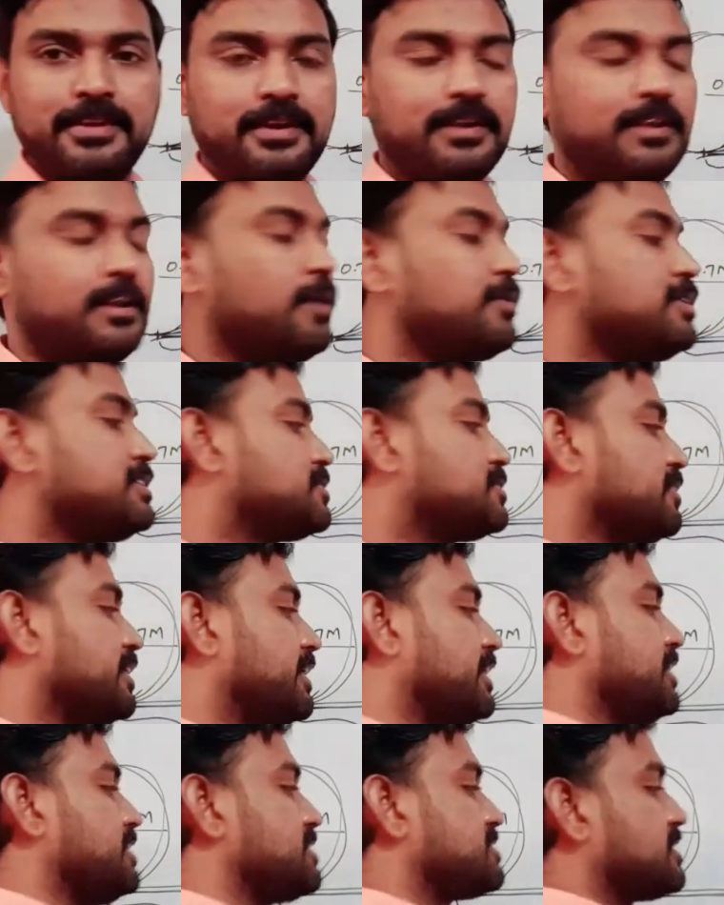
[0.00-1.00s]
Now it's
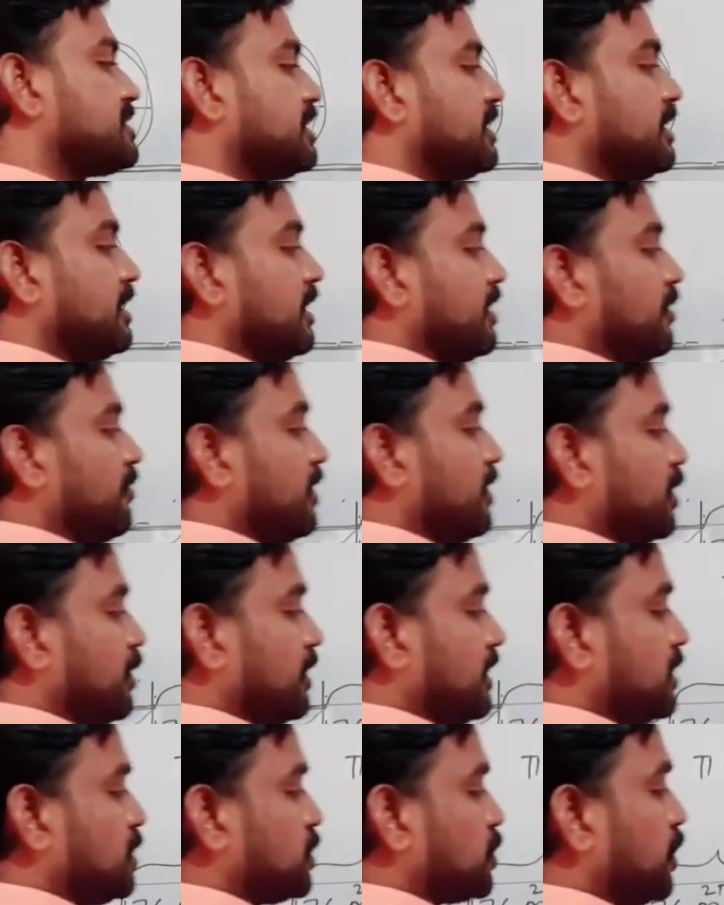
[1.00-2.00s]
very easy. We know
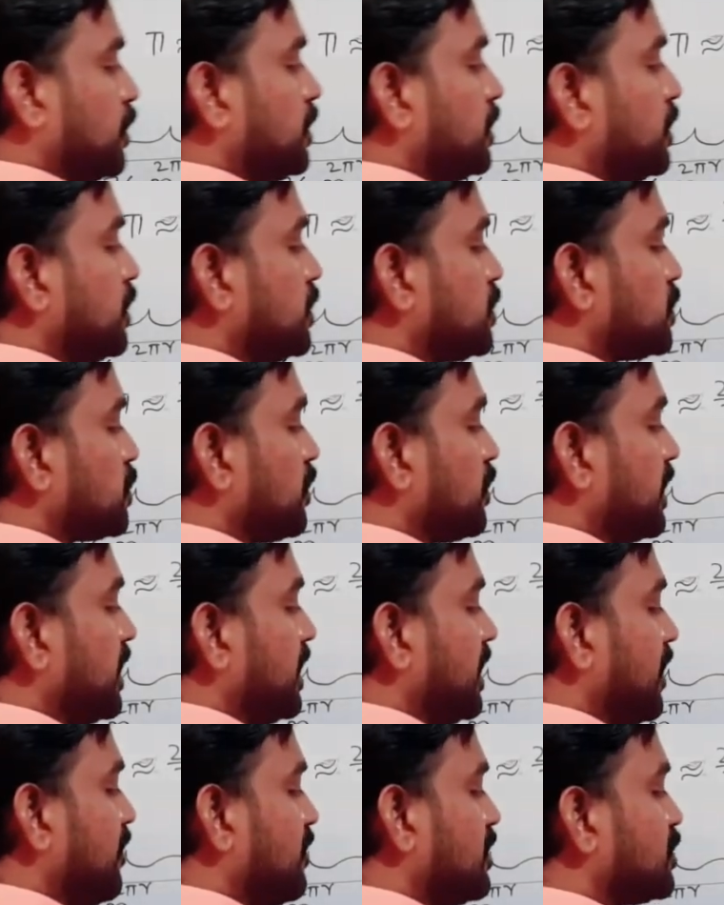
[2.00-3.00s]
that 22,
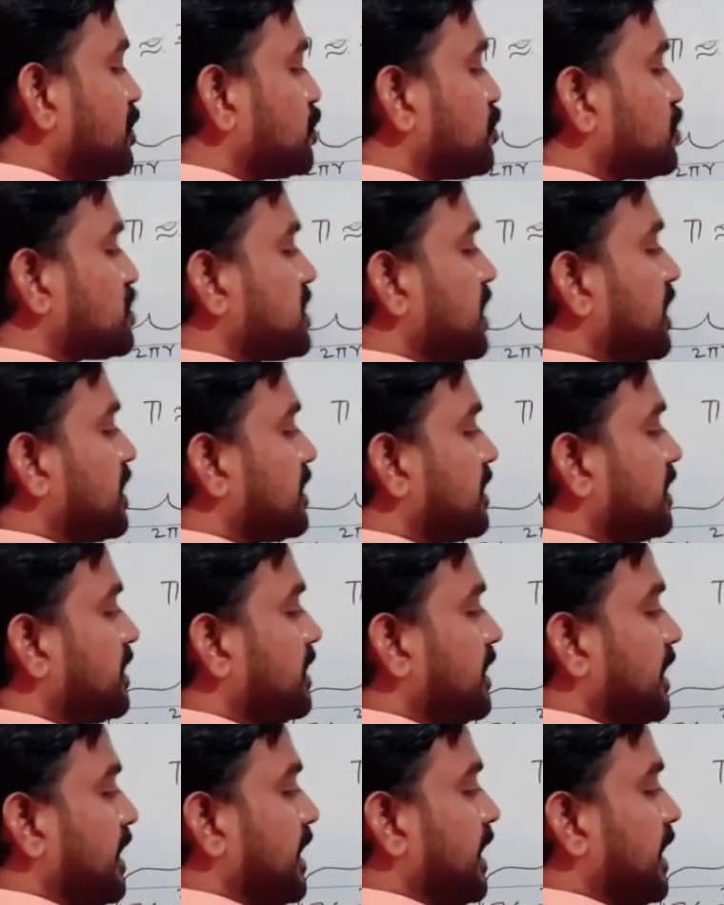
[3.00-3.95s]
11 2s are there.